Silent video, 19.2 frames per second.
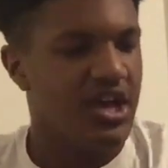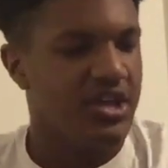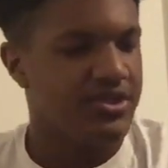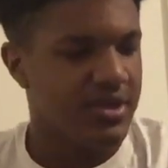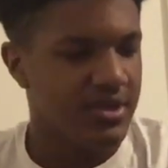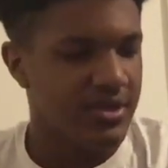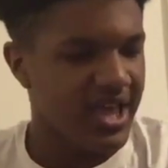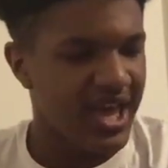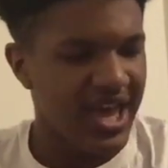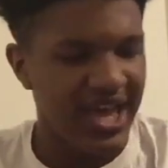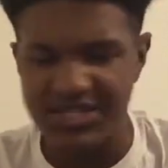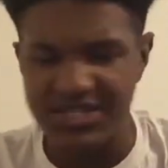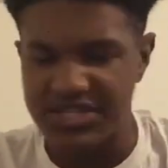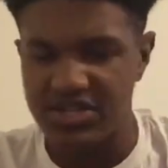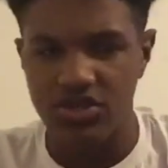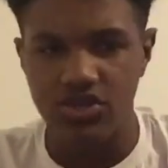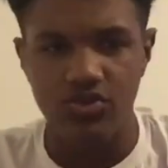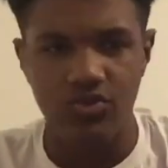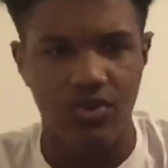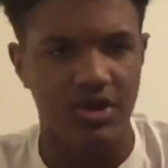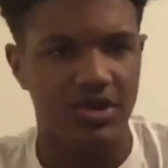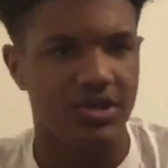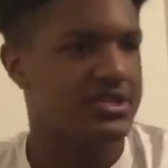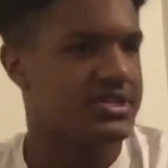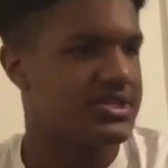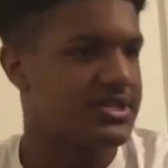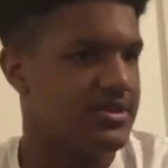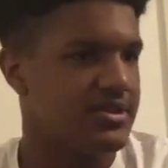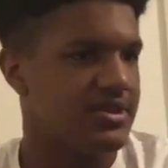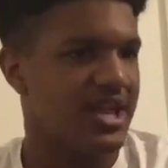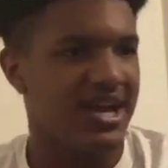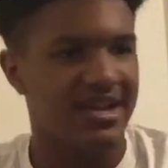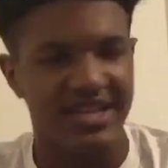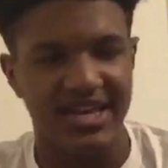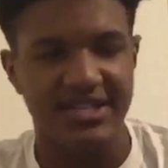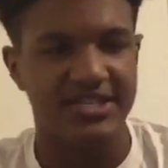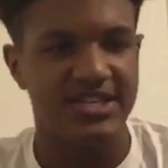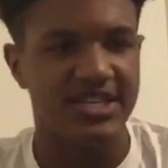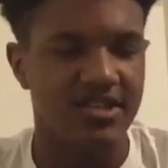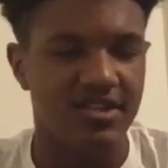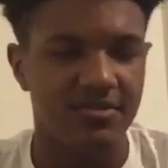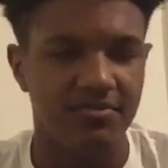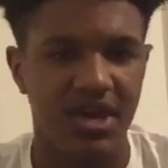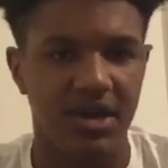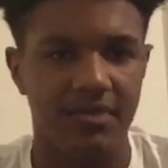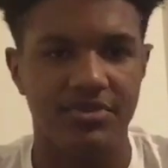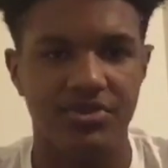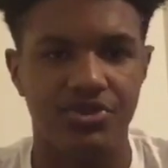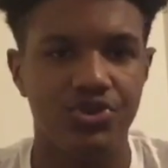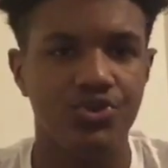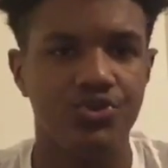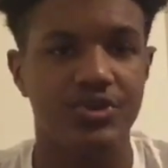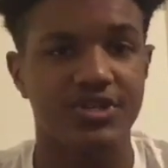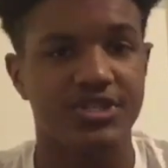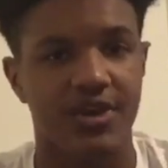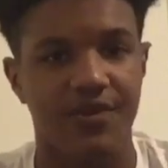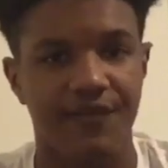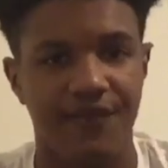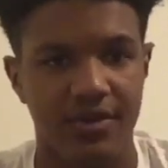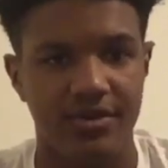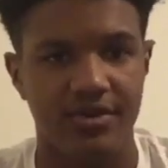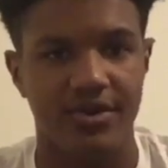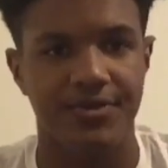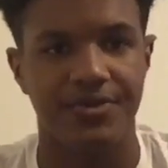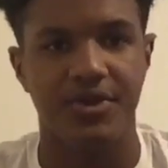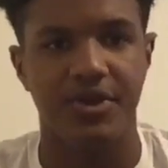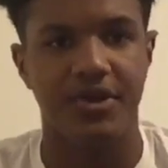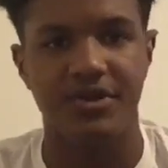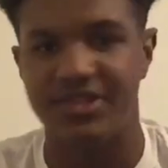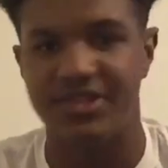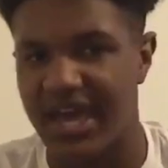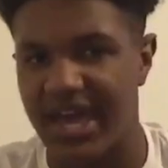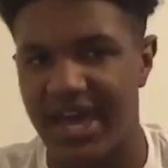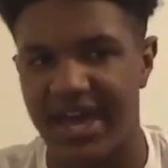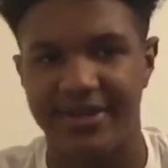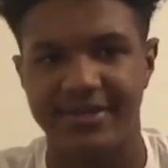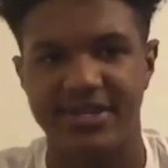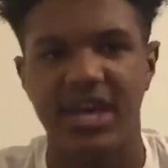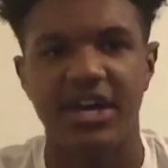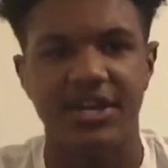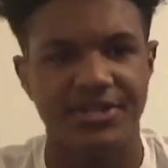the last thing you want to allow that team to be able to do is convert on third downs.